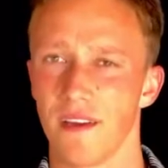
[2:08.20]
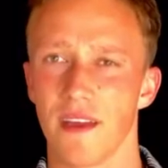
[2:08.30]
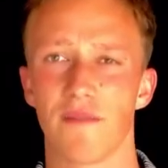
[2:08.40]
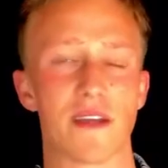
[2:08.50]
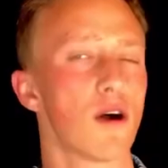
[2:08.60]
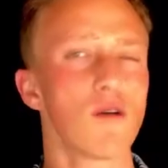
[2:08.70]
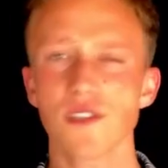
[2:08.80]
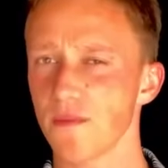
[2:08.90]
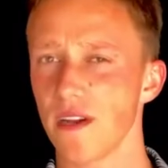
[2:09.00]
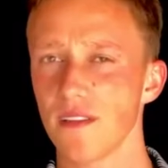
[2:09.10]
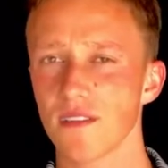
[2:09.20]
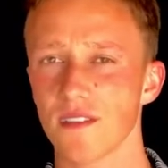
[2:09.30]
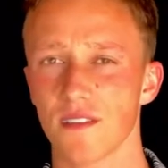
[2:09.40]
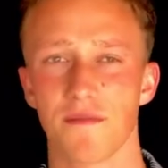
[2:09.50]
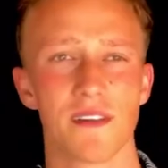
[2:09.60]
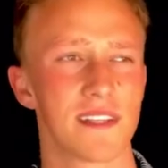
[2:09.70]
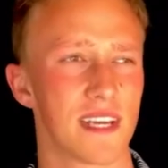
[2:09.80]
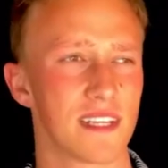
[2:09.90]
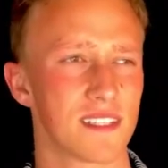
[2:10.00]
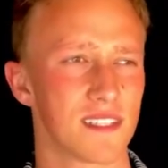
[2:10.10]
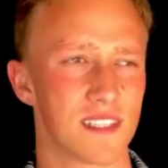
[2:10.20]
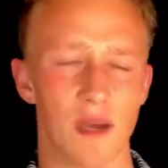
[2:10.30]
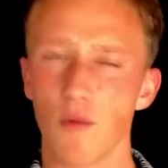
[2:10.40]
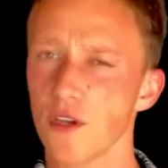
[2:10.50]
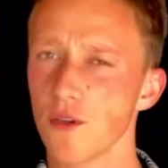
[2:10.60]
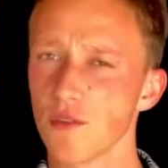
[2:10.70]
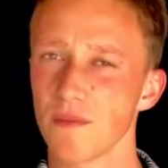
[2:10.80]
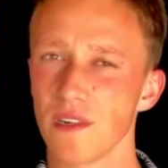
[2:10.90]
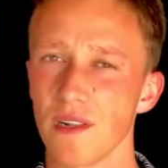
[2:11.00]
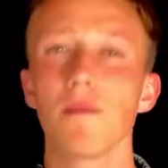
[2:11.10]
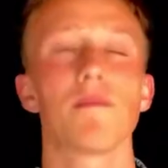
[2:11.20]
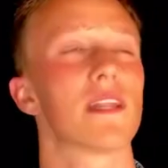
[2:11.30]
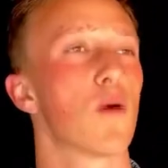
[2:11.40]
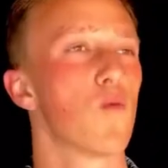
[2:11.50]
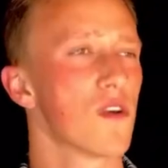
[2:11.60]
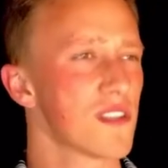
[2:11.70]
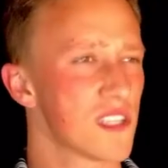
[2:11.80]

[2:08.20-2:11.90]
If I don't smell it, the filter is somewhat usable, but I wouldn't